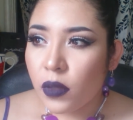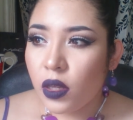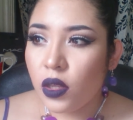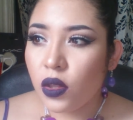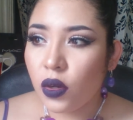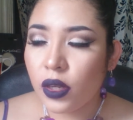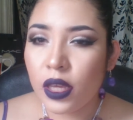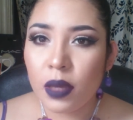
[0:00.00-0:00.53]

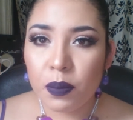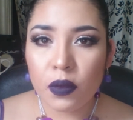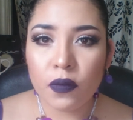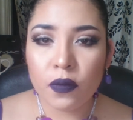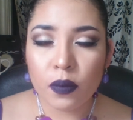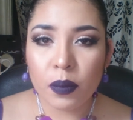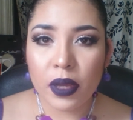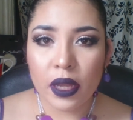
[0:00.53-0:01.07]
you know, keep
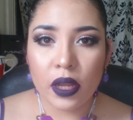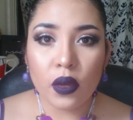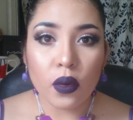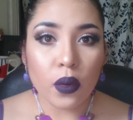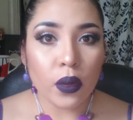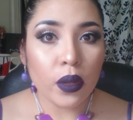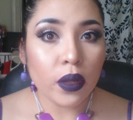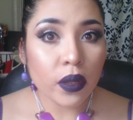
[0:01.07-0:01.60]
you from getting
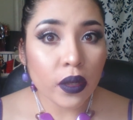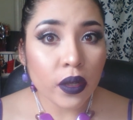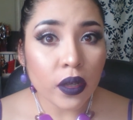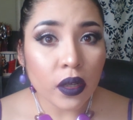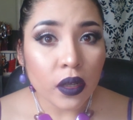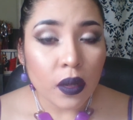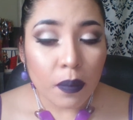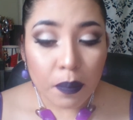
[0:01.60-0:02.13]
oilier,
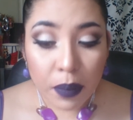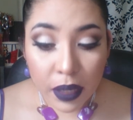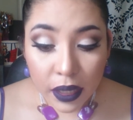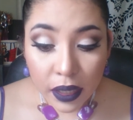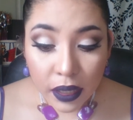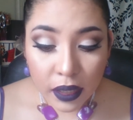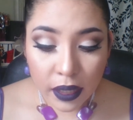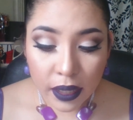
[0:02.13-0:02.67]

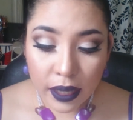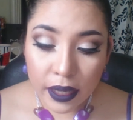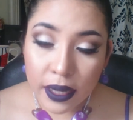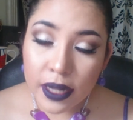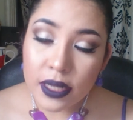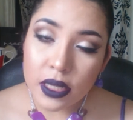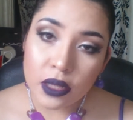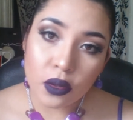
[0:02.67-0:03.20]
but it
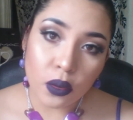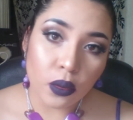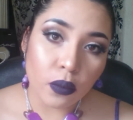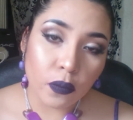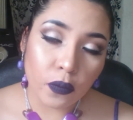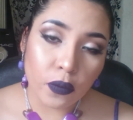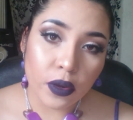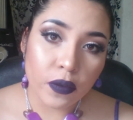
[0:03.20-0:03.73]
is an
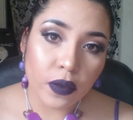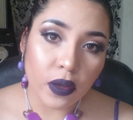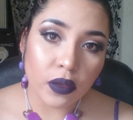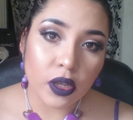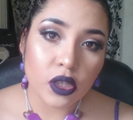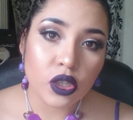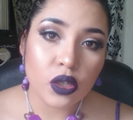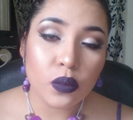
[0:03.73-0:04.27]
oil-free
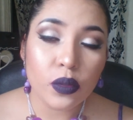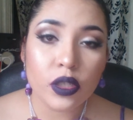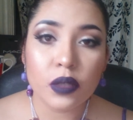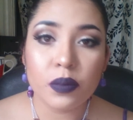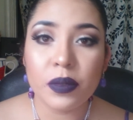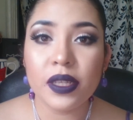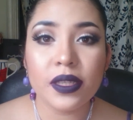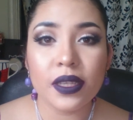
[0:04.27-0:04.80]
foundation,
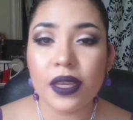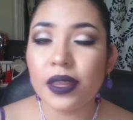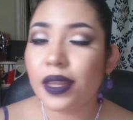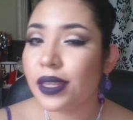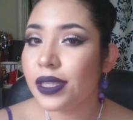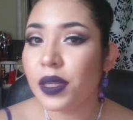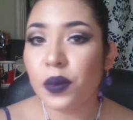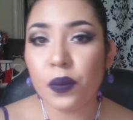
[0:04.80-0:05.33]
which means it
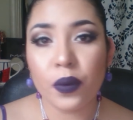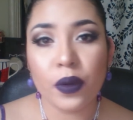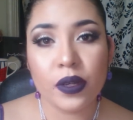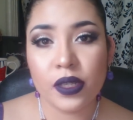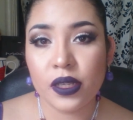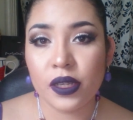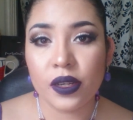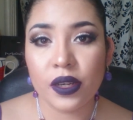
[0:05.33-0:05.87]
doesn't
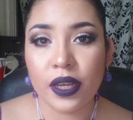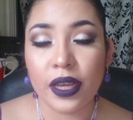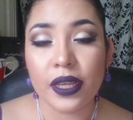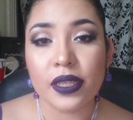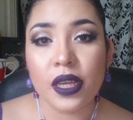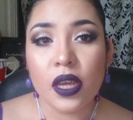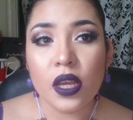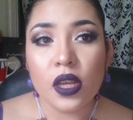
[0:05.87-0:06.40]
worsen your
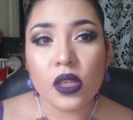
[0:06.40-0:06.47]
case.